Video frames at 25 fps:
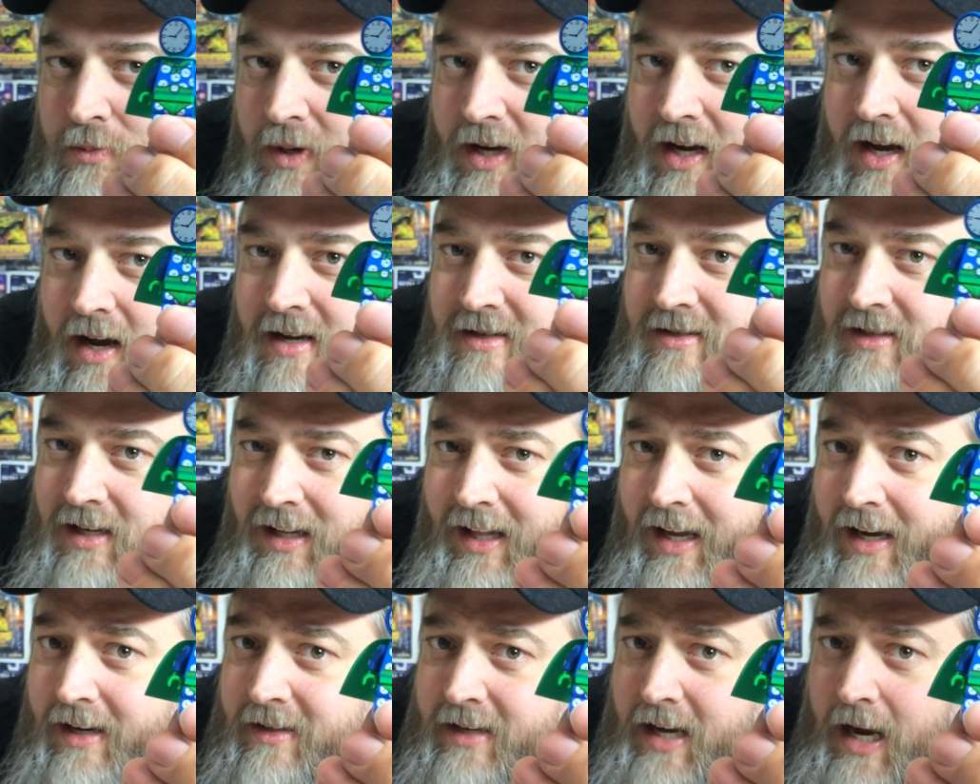because I
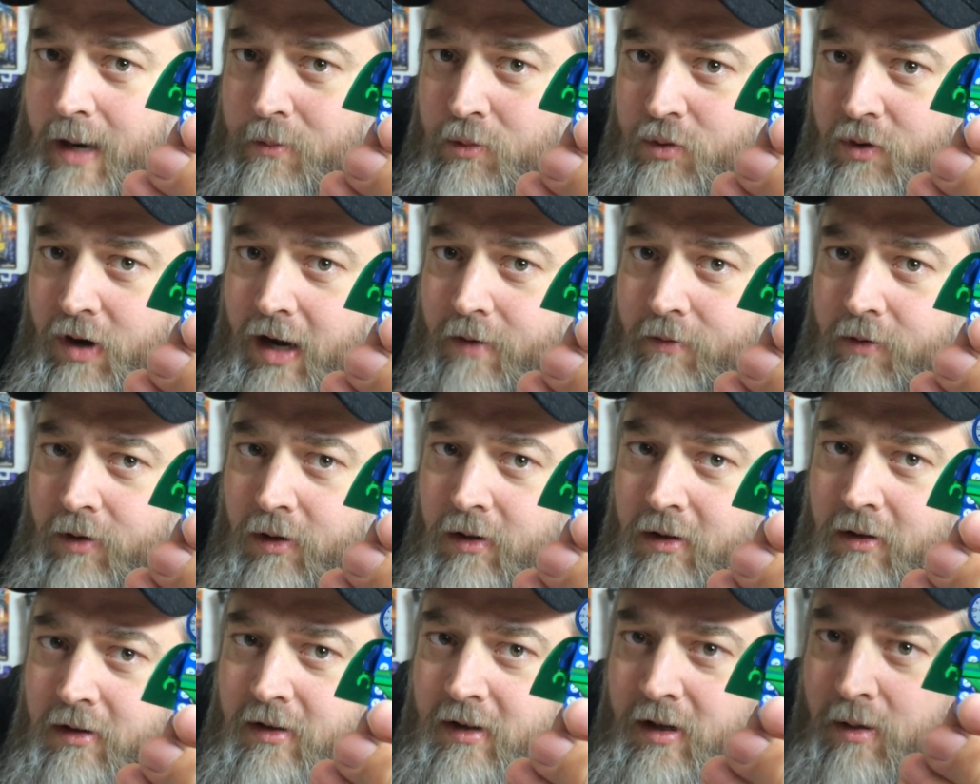like time
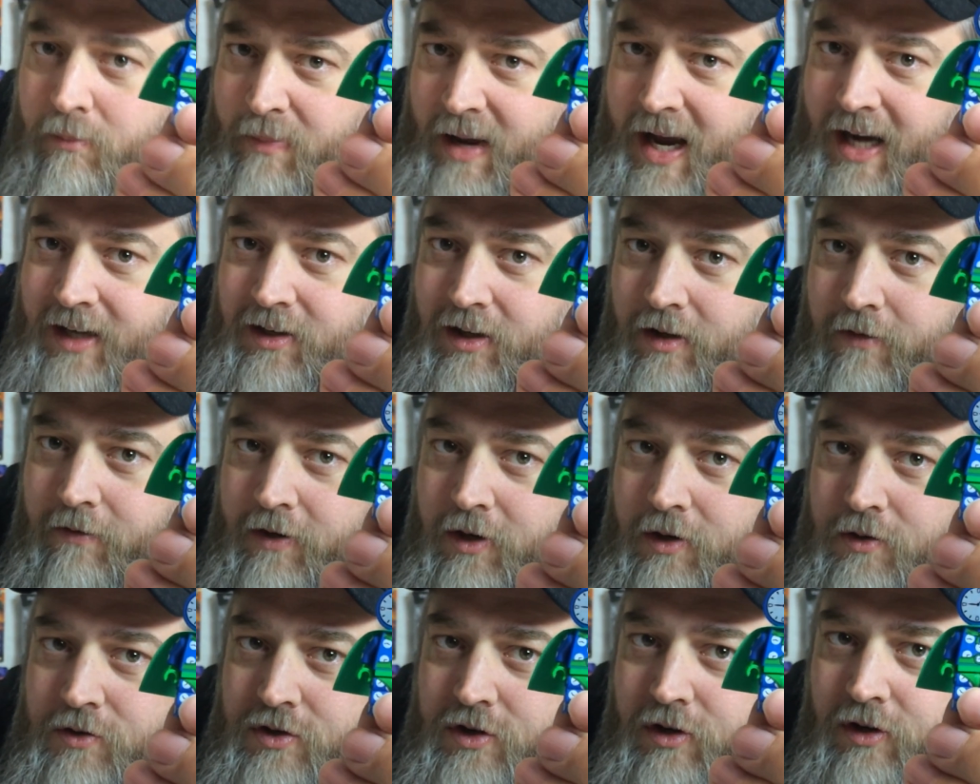travel, Back to the
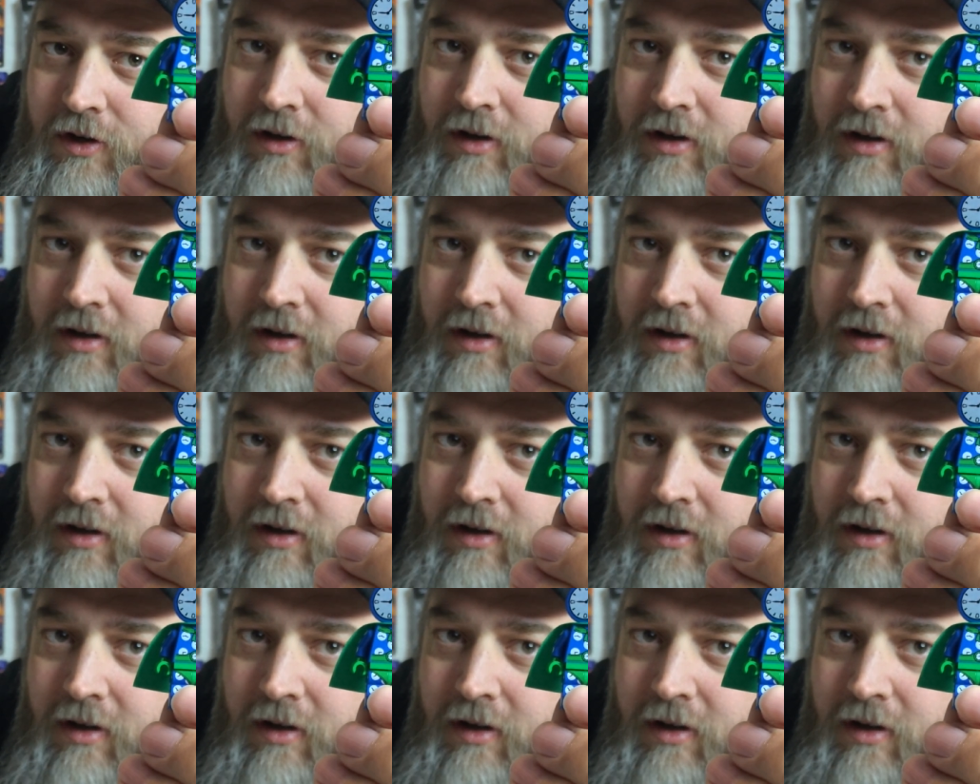Future.